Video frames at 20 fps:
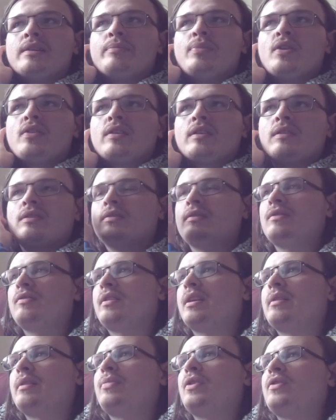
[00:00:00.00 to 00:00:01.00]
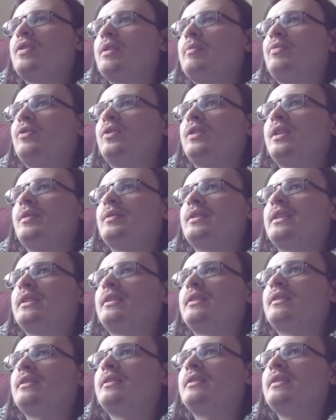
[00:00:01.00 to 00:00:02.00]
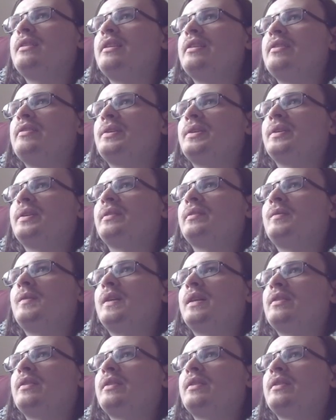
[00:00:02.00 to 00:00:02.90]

po- looking Pokeball out, you could